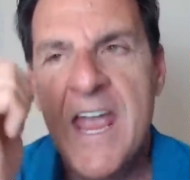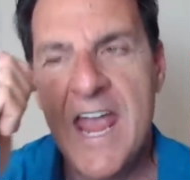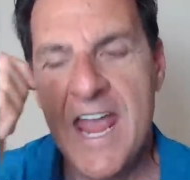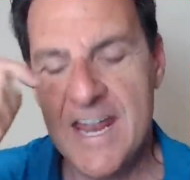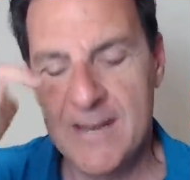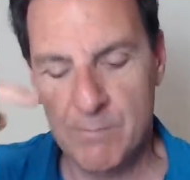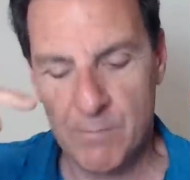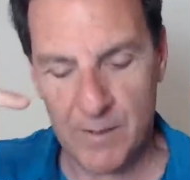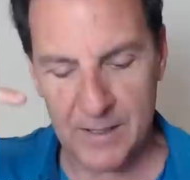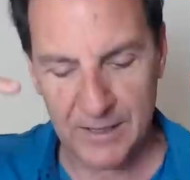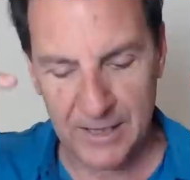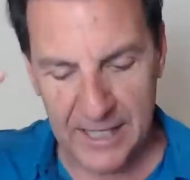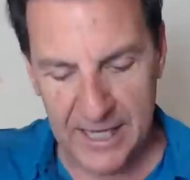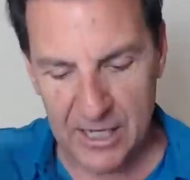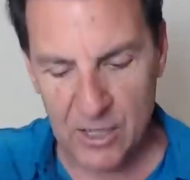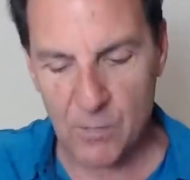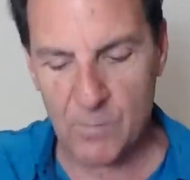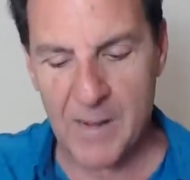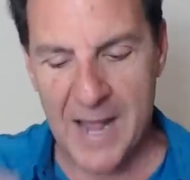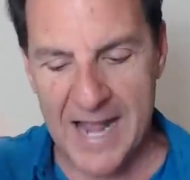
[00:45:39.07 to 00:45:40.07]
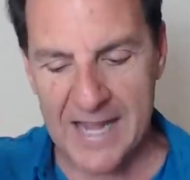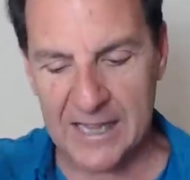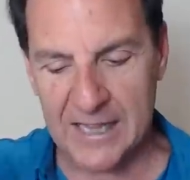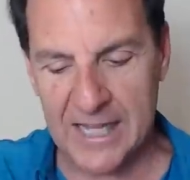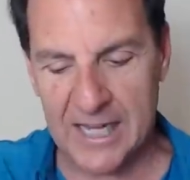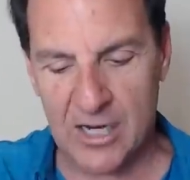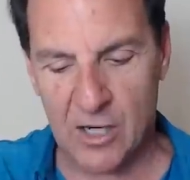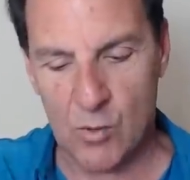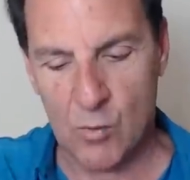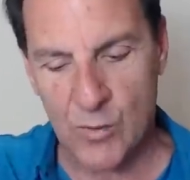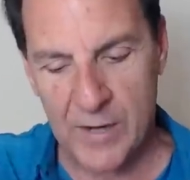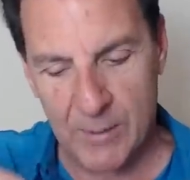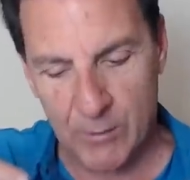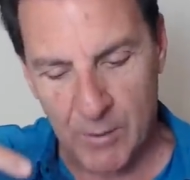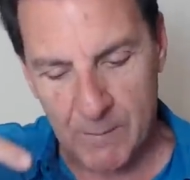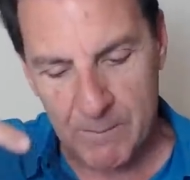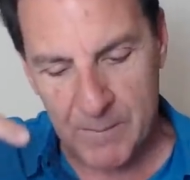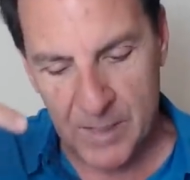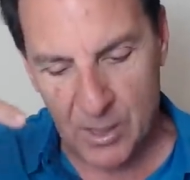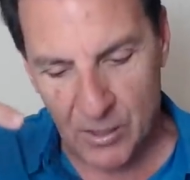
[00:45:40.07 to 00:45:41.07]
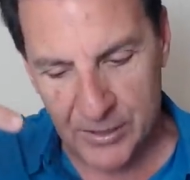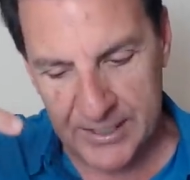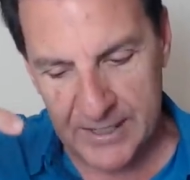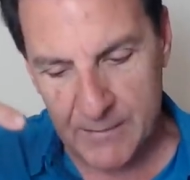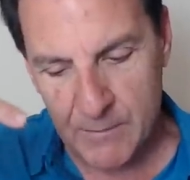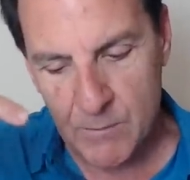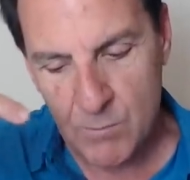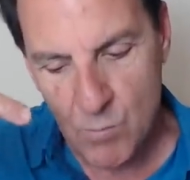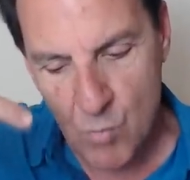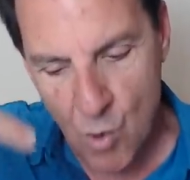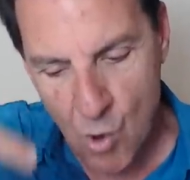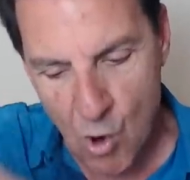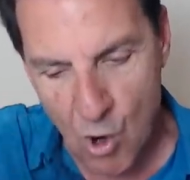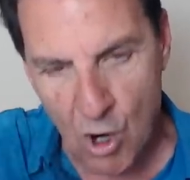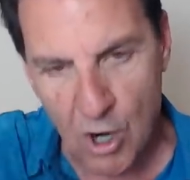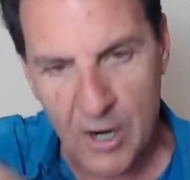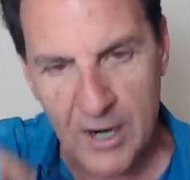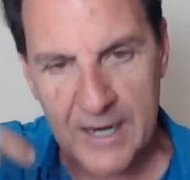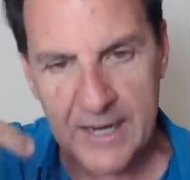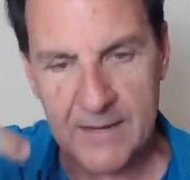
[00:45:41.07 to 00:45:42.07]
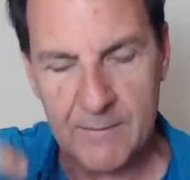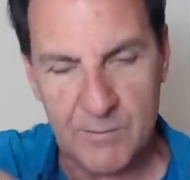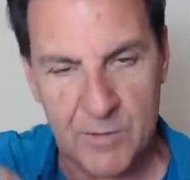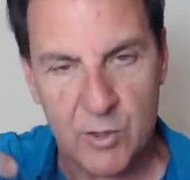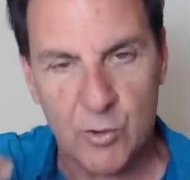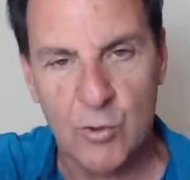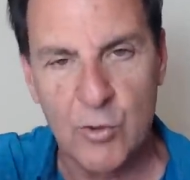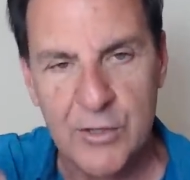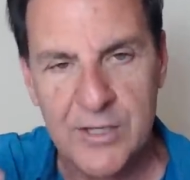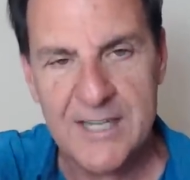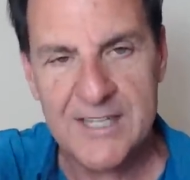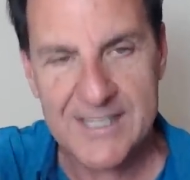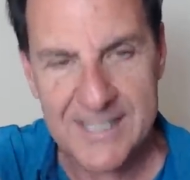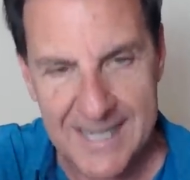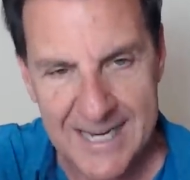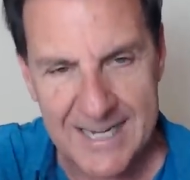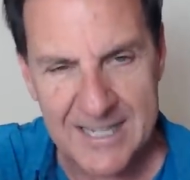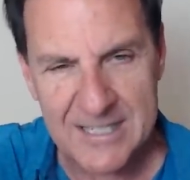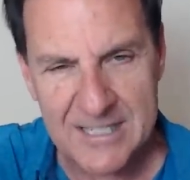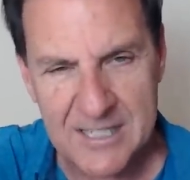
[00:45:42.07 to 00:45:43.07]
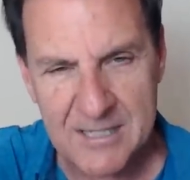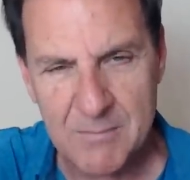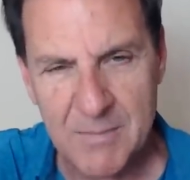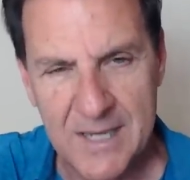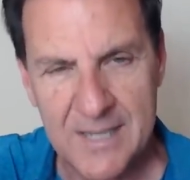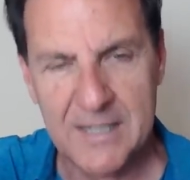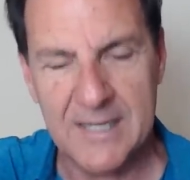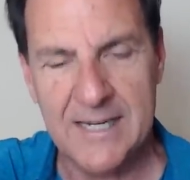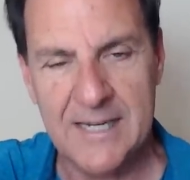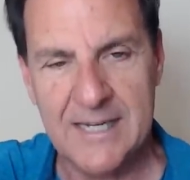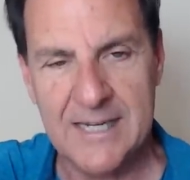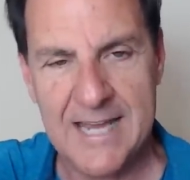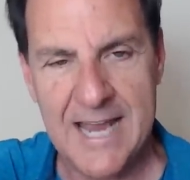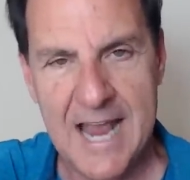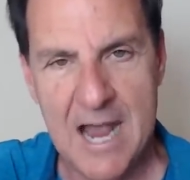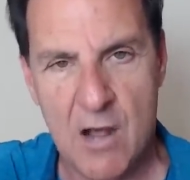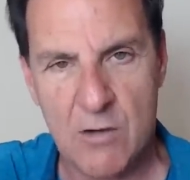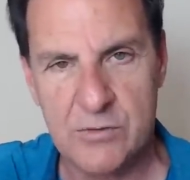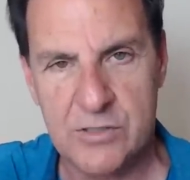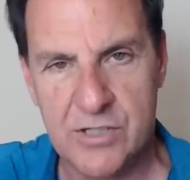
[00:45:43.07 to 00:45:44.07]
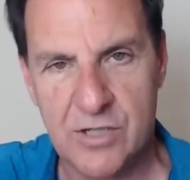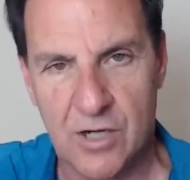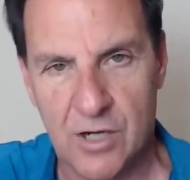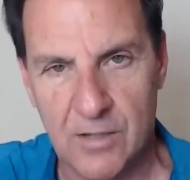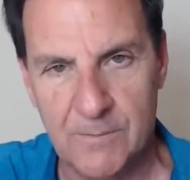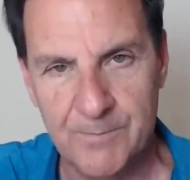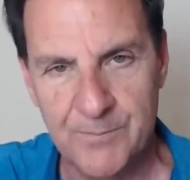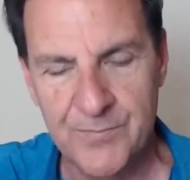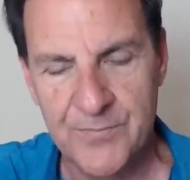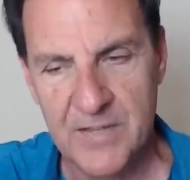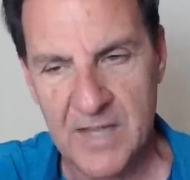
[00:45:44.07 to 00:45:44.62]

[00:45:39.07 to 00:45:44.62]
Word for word: And little by little, we were building more through this intimate encounter.